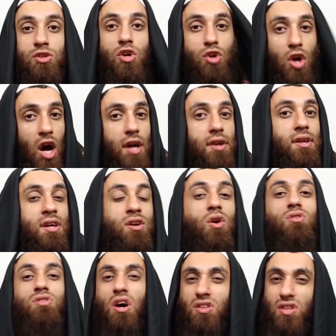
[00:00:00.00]
So you heard, he
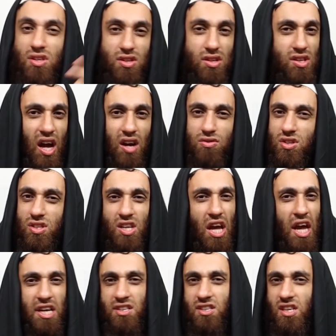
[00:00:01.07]
calls out the doubts in
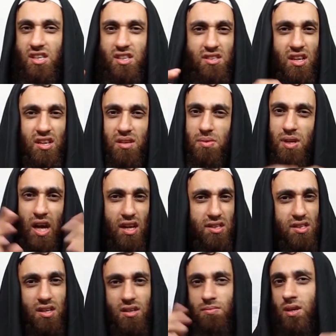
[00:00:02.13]
the 80s and Ibn
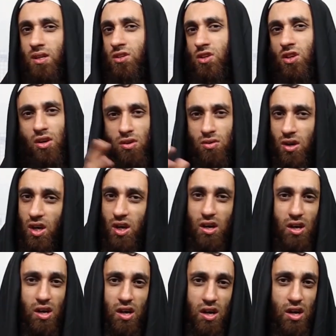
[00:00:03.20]
Hazm, and you
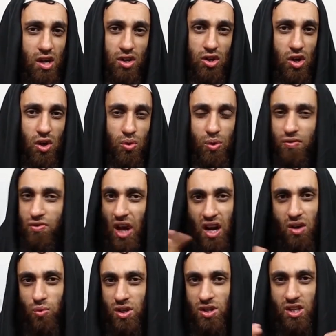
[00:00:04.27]
know, we've
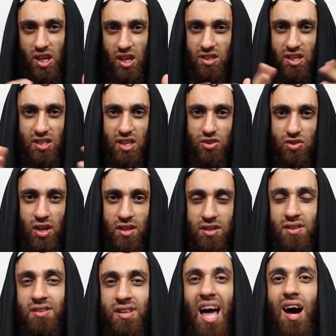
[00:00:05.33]
dealt with this, etc.
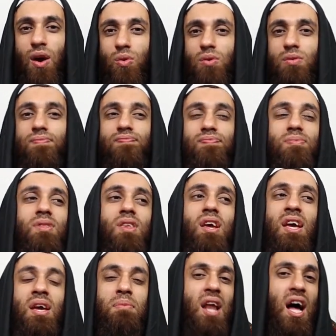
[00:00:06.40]
Now,
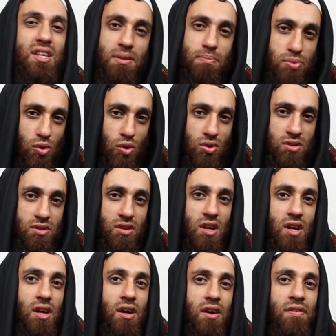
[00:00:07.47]
Ibn Hazm brought
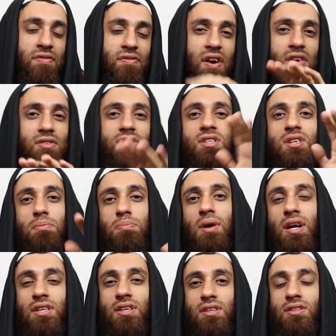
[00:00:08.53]
various
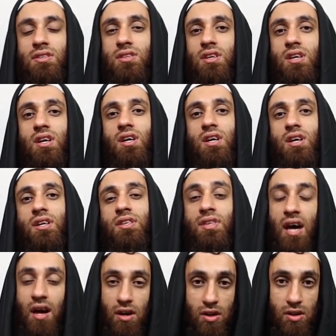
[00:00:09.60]
companions
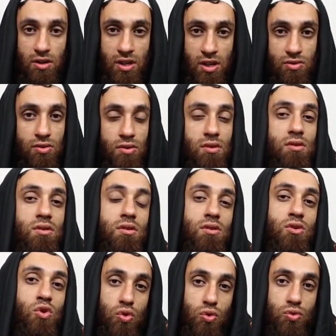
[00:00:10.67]
that did
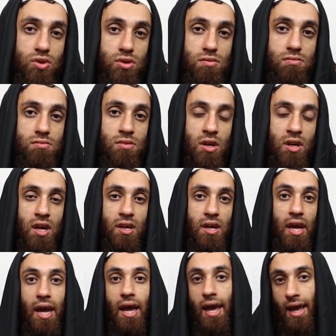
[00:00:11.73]
khuruj, okay,